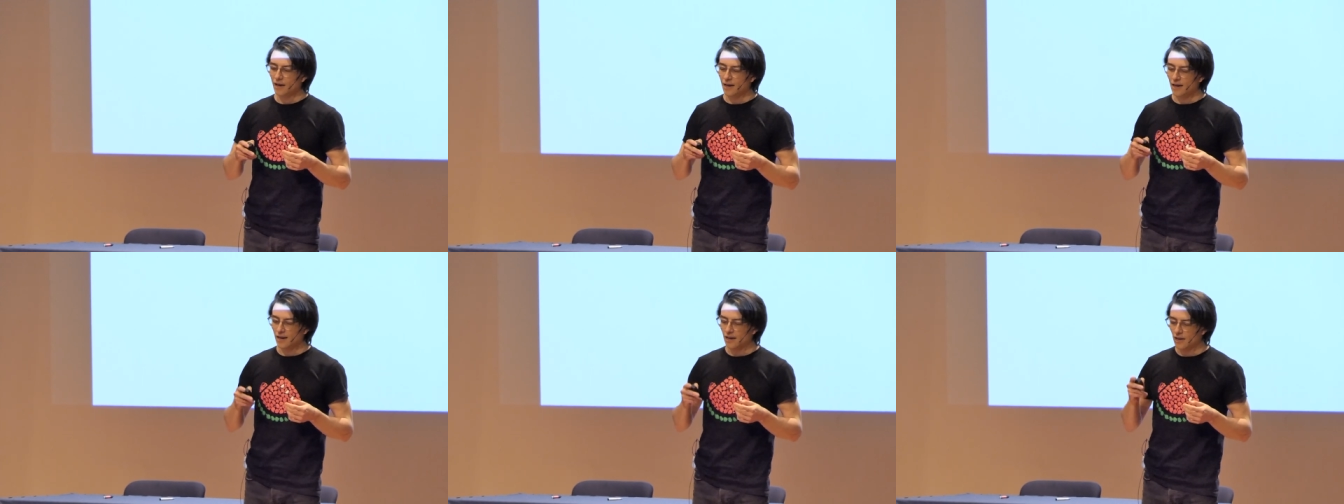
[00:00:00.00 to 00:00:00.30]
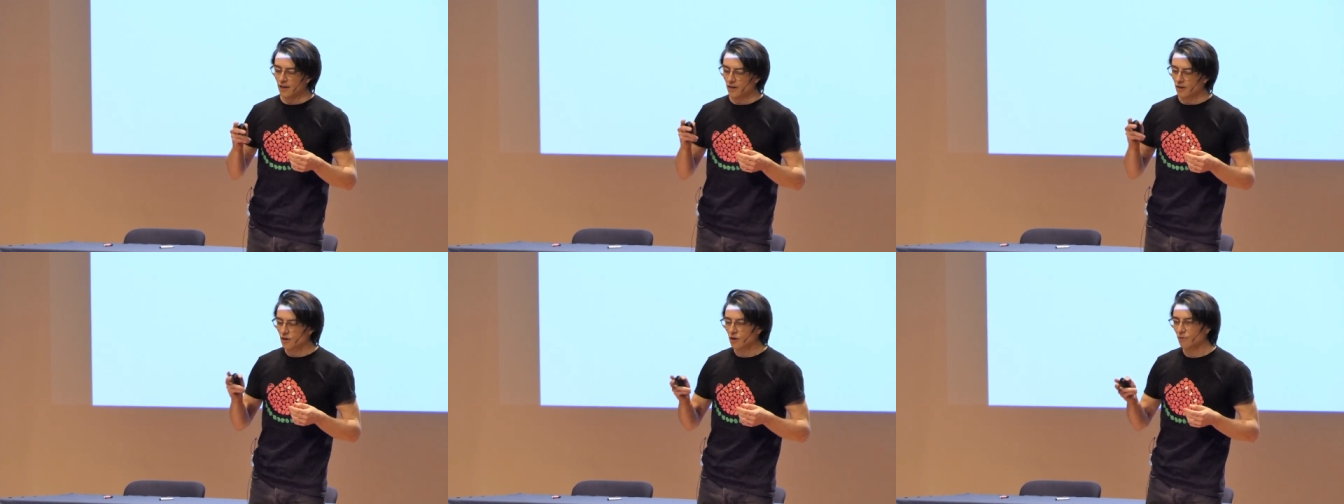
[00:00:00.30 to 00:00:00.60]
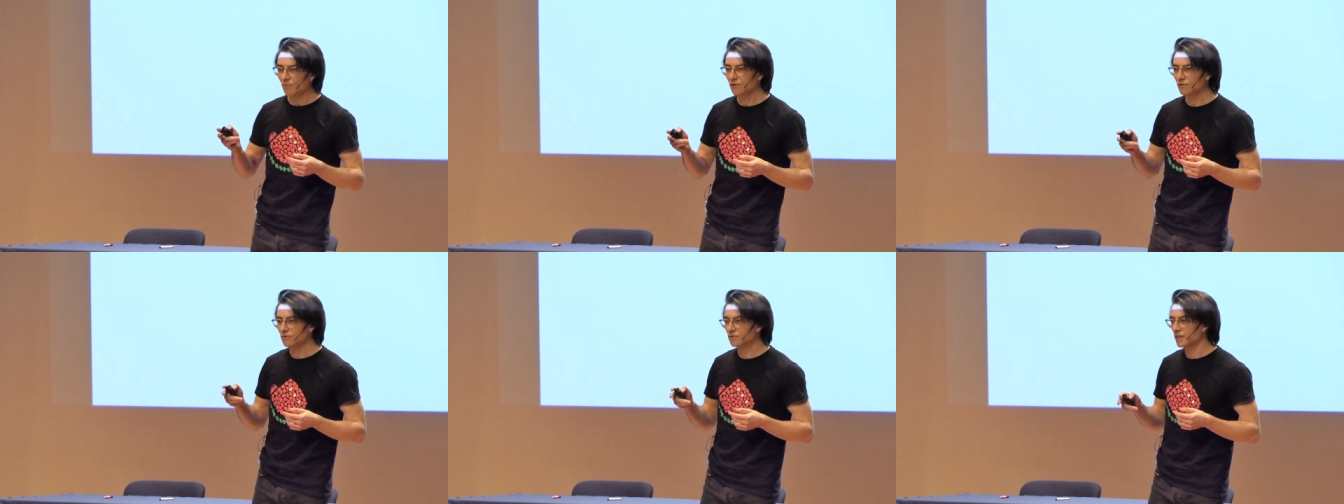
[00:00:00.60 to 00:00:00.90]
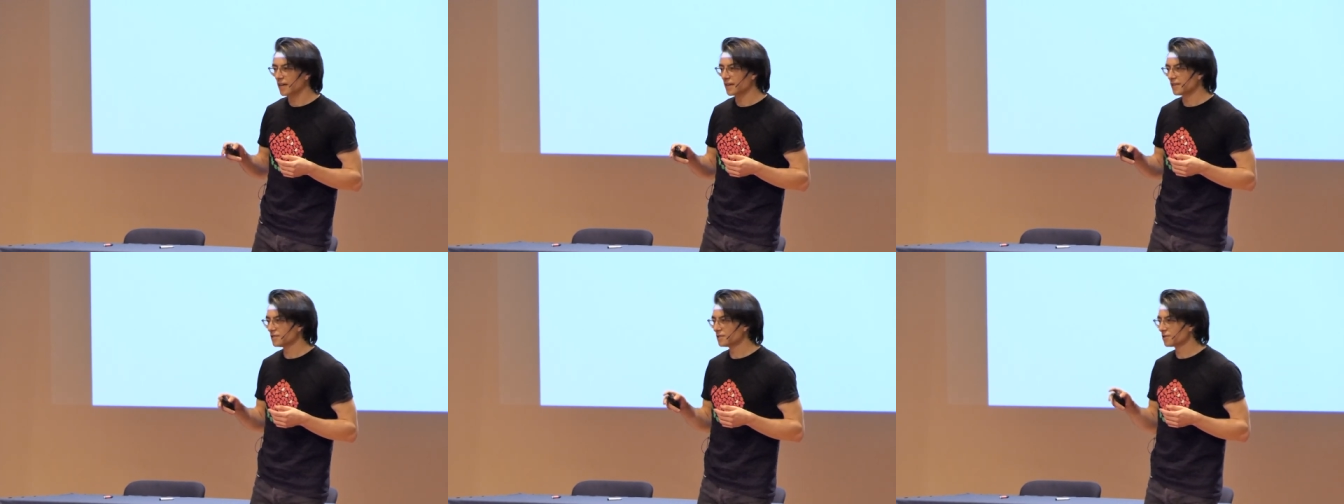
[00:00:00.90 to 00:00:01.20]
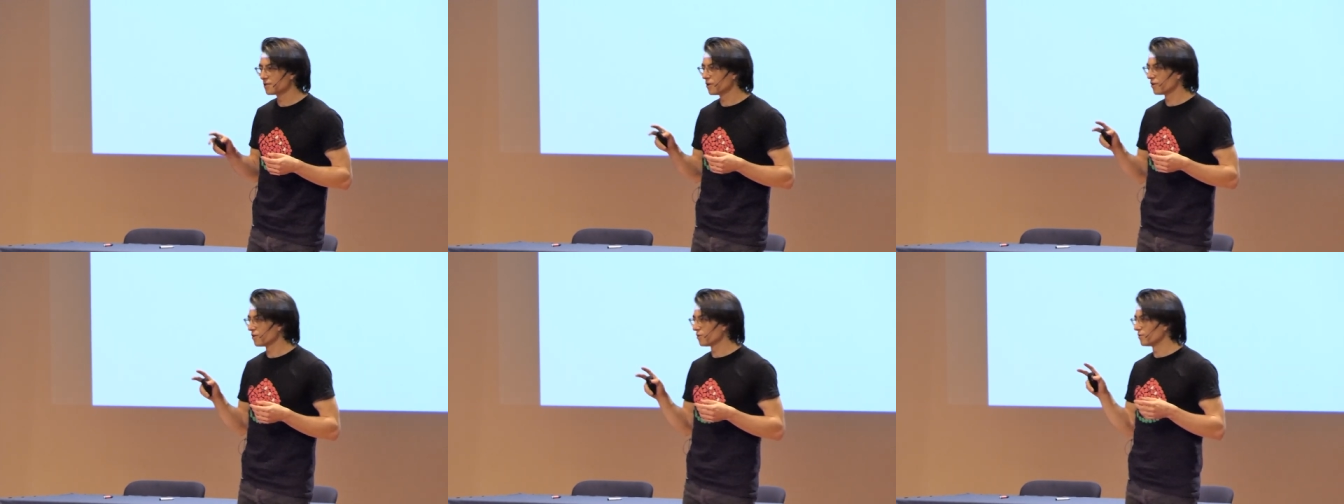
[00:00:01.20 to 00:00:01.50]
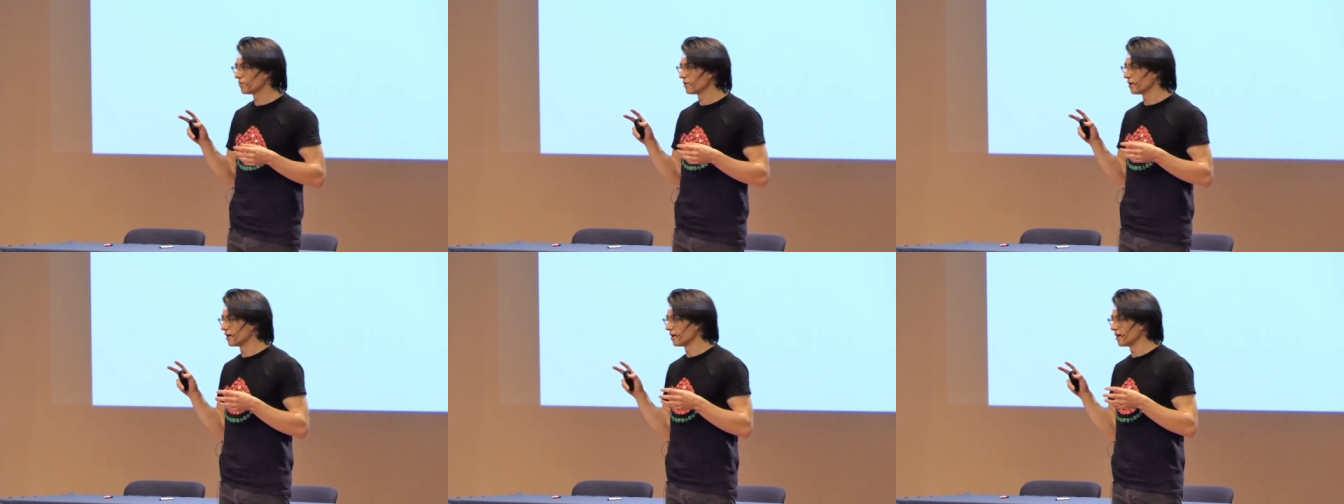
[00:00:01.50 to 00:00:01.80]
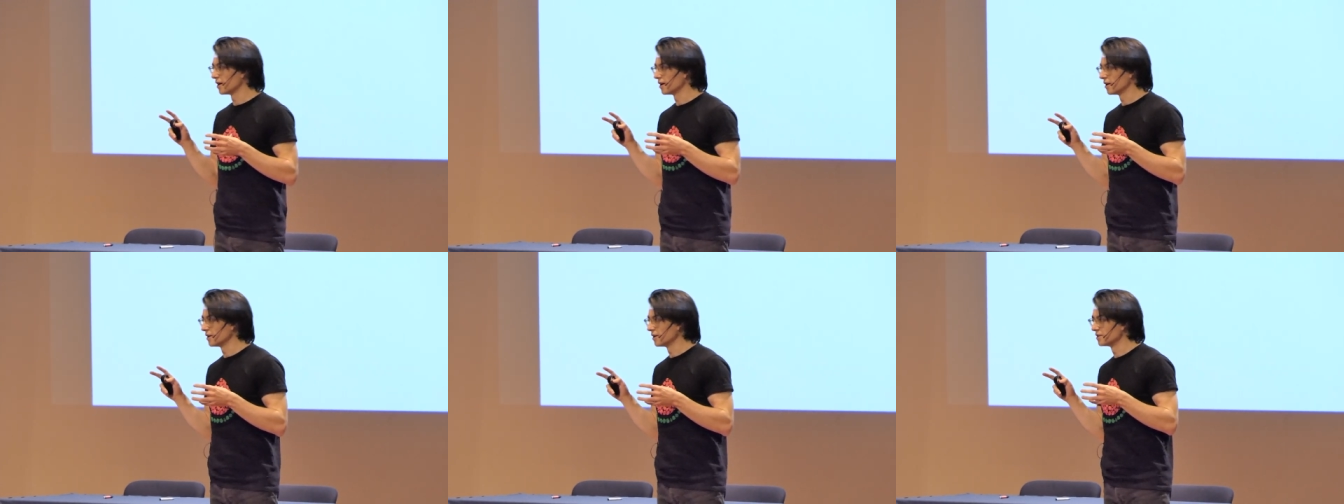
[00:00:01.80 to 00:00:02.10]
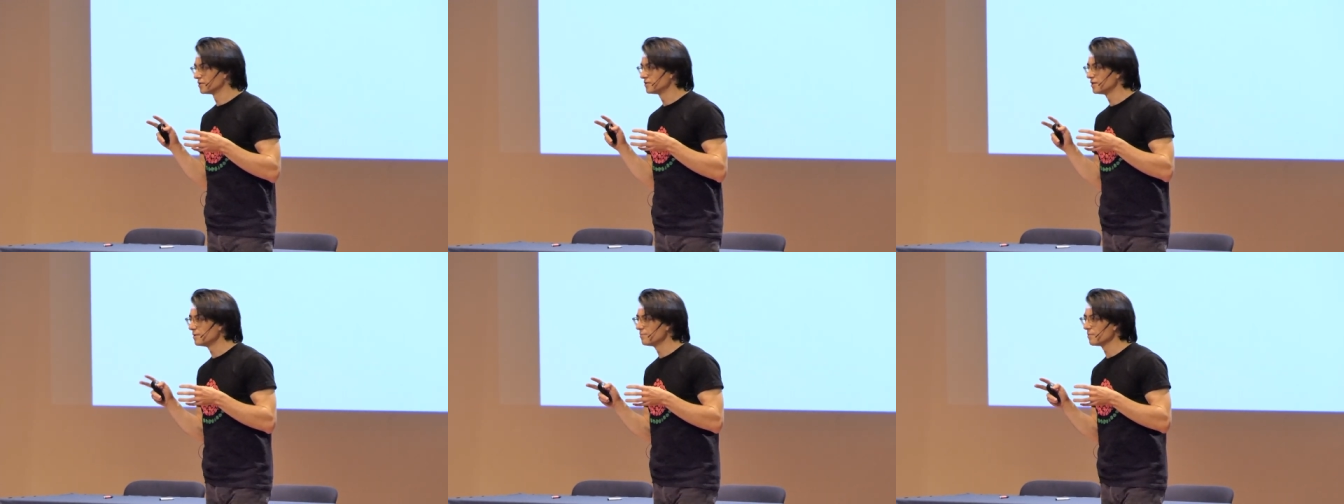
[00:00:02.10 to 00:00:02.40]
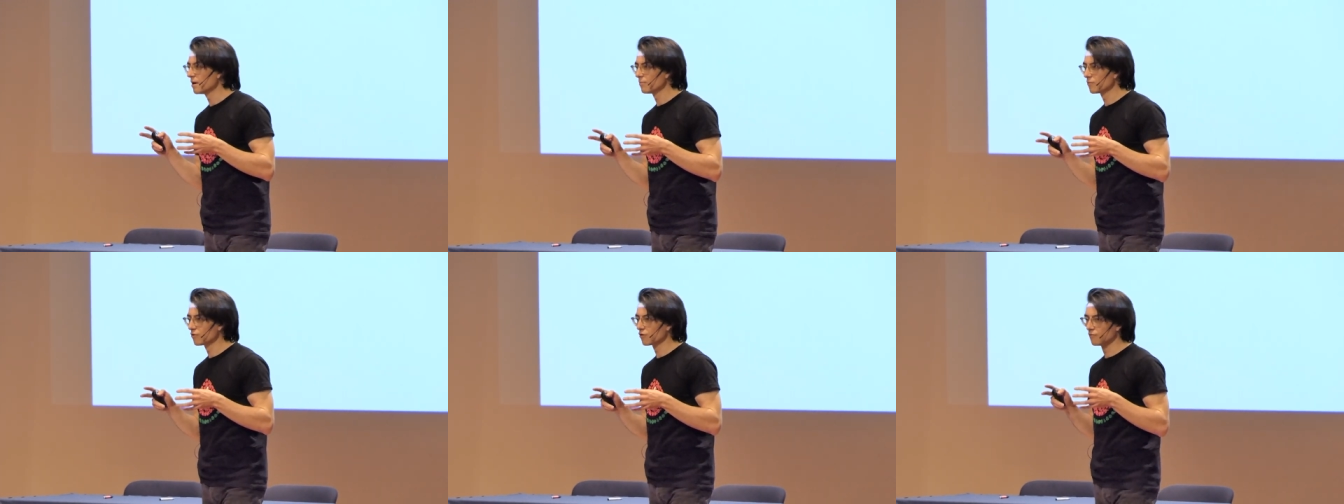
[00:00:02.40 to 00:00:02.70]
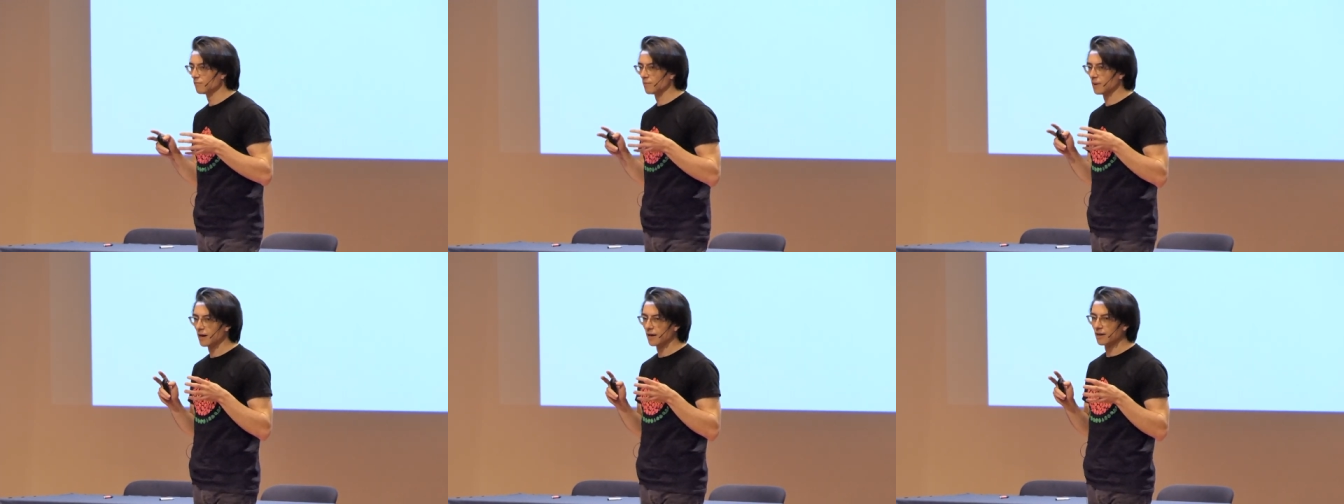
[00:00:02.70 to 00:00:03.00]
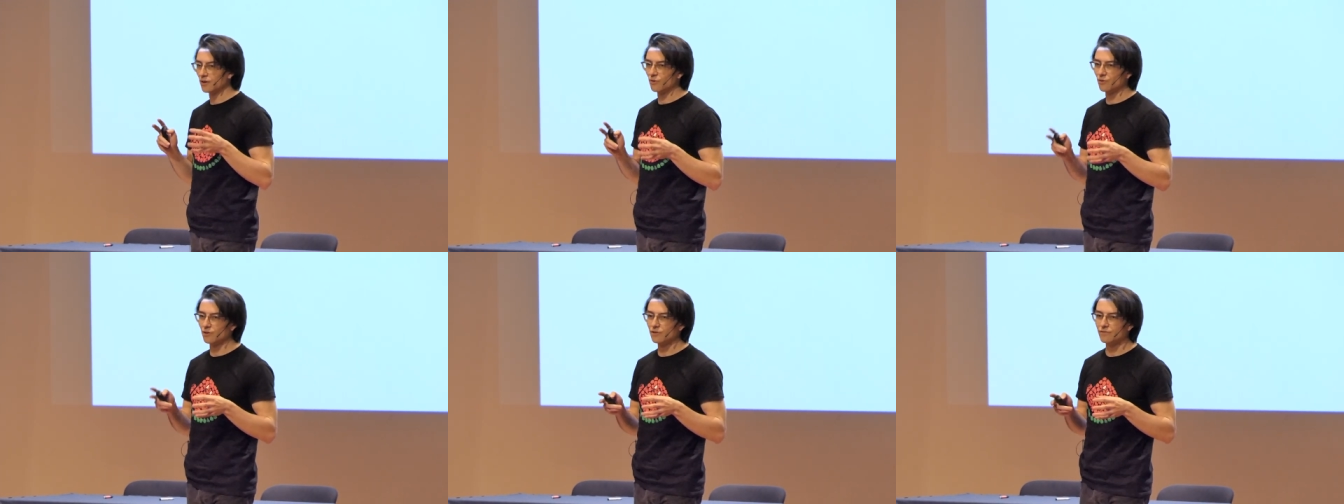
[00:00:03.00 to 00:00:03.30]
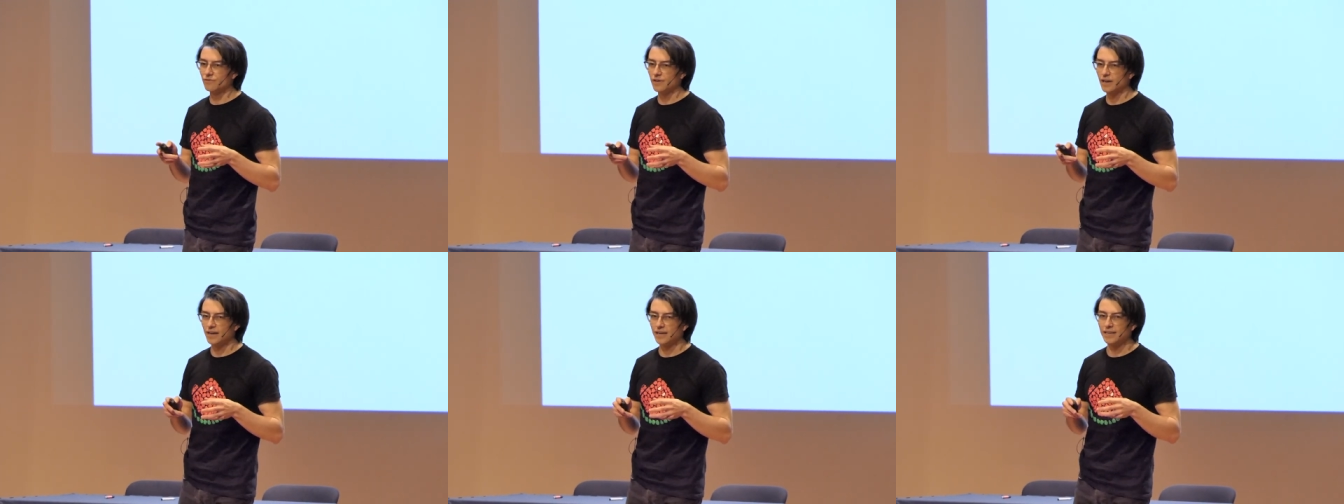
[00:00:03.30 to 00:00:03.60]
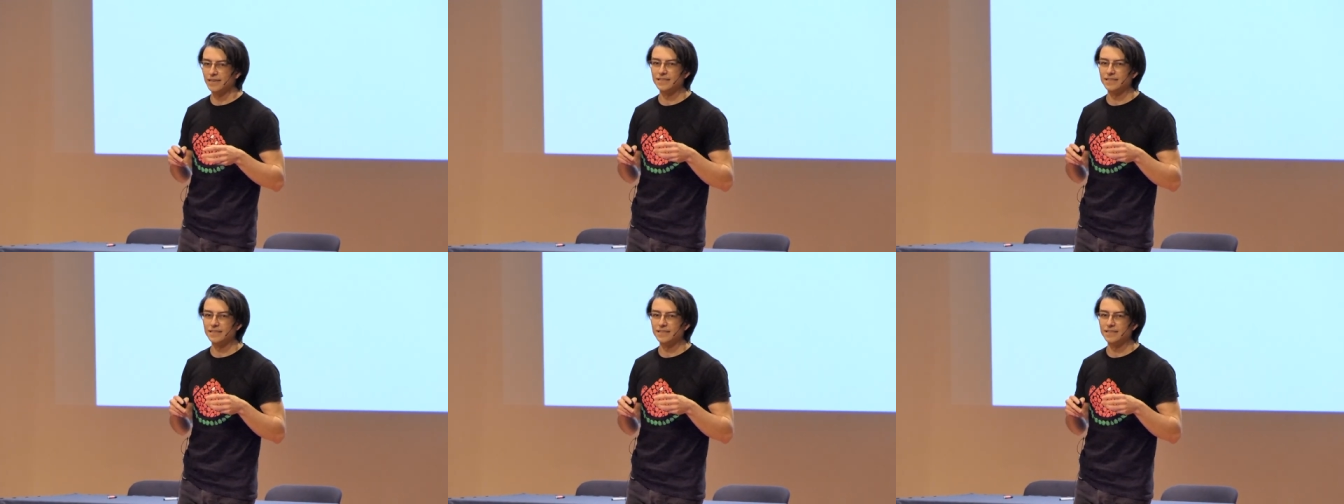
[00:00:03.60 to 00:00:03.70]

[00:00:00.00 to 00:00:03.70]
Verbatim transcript: Uh, a couple of days ago, uh, a team member of mine, Olivier,